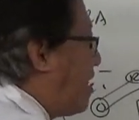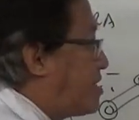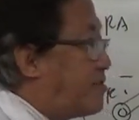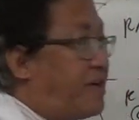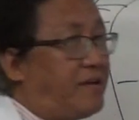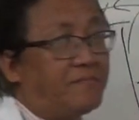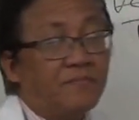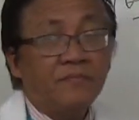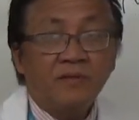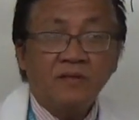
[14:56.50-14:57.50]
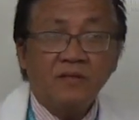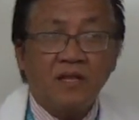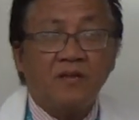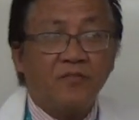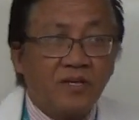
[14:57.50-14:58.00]
artery.
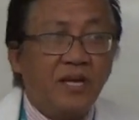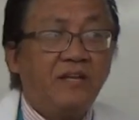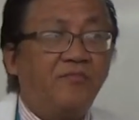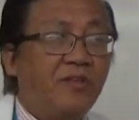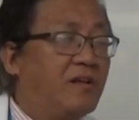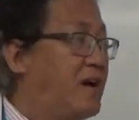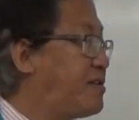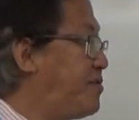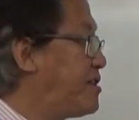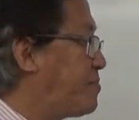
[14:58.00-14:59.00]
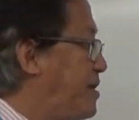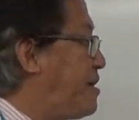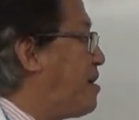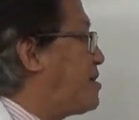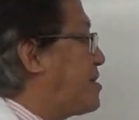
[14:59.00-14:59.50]
And then for the kidney, renal artery,
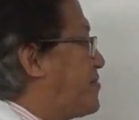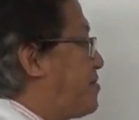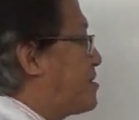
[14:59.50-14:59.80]
splenic artery for the